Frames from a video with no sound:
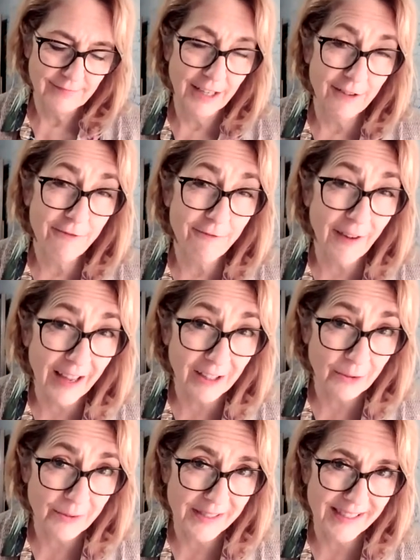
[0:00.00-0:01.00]
and
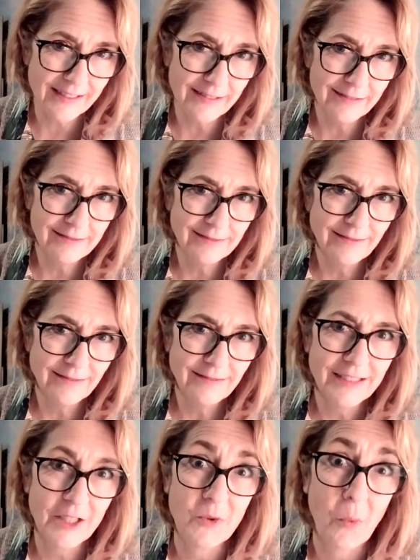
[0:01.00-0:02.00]
follows it
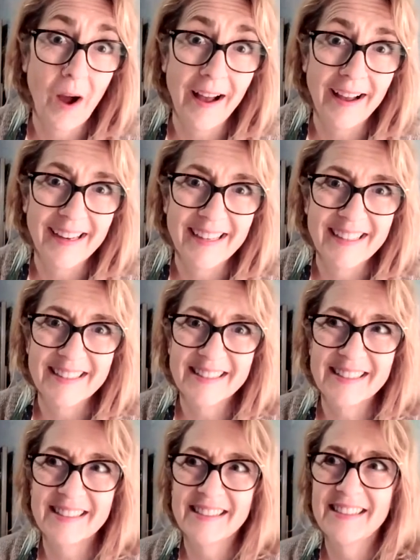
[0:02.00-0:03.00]
is
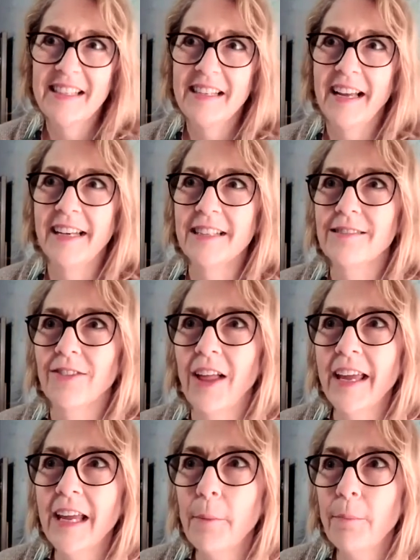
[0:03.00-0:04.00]
wise and is
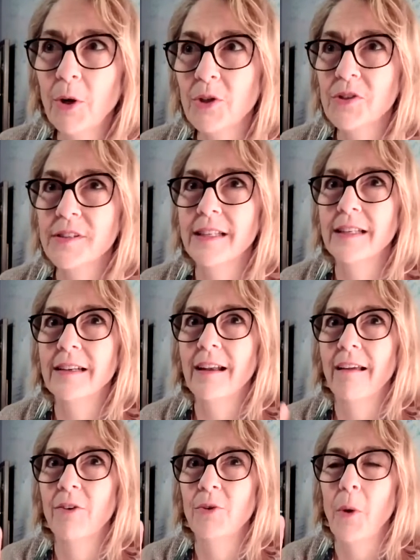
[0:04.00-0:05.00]
like a person
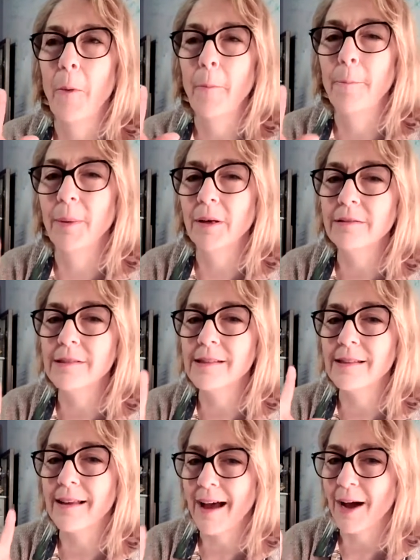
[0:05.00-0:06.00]
who builds
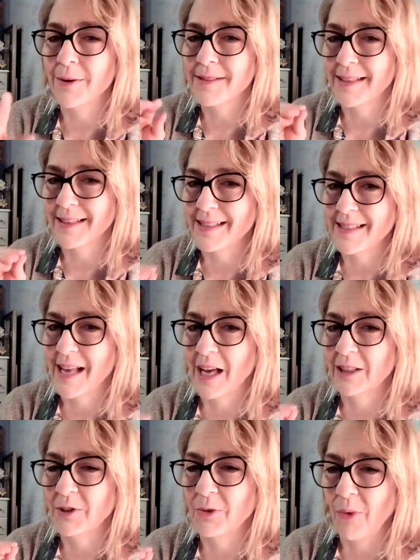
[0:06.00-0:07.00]
the house on the
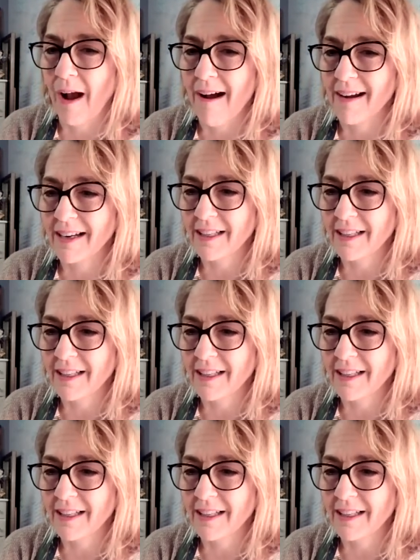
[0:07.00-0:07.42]
solid rock.